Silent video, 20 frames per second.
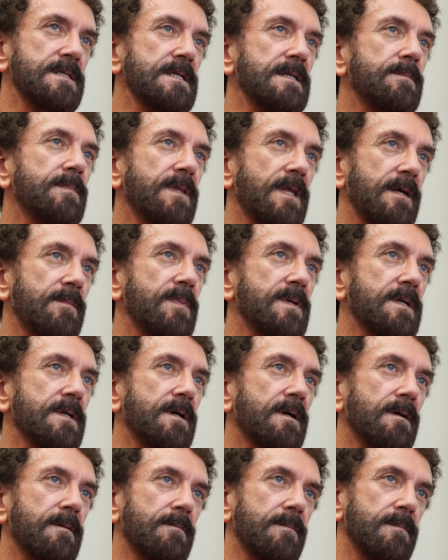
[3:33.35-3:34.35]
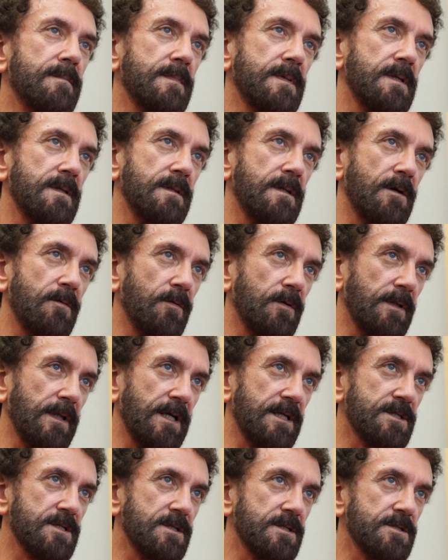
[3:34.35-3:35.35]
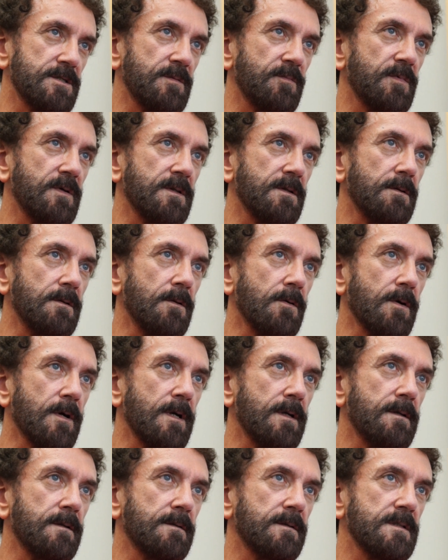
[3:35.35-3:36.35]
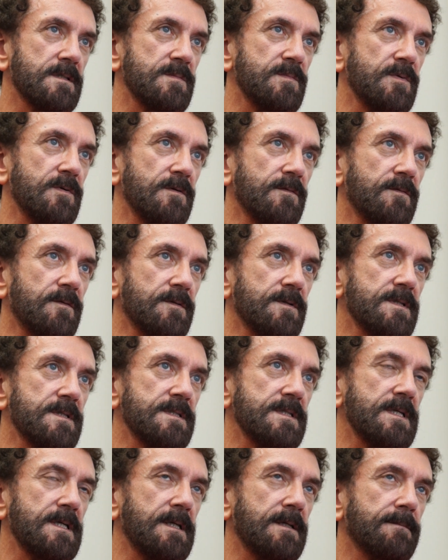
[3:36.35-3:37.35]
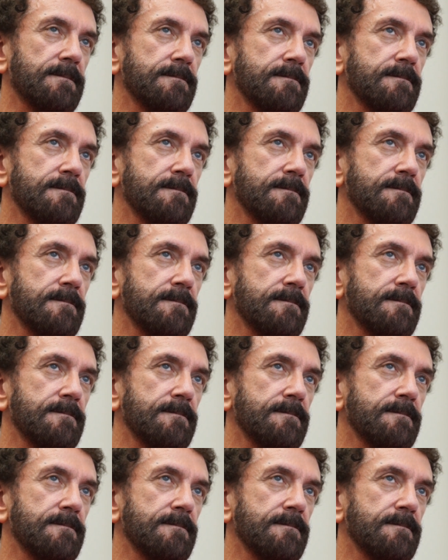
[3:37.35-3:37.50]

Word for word: deep they become in their relationship with the Lord. It's beautiful to see.